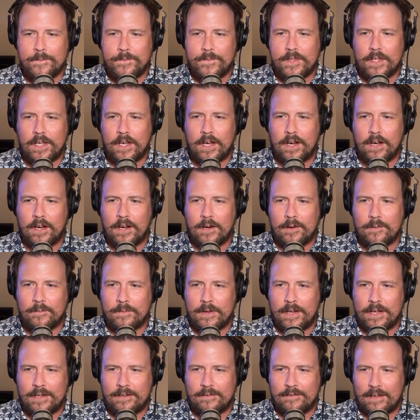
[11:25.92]

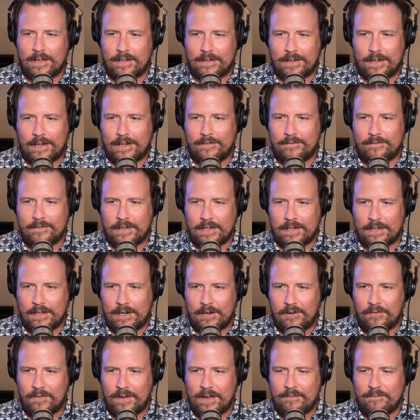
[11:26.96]
And like I
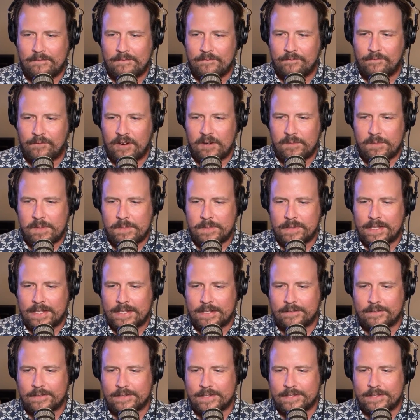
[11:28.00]
don't know if I have it in front of me, but
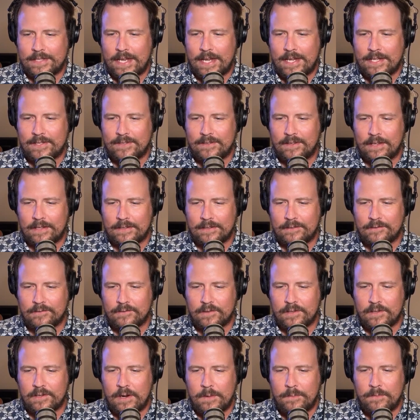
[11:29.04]
like
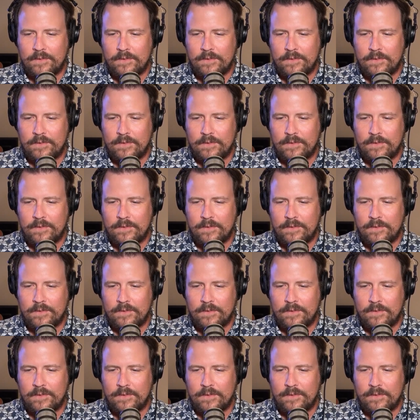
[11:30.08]
the number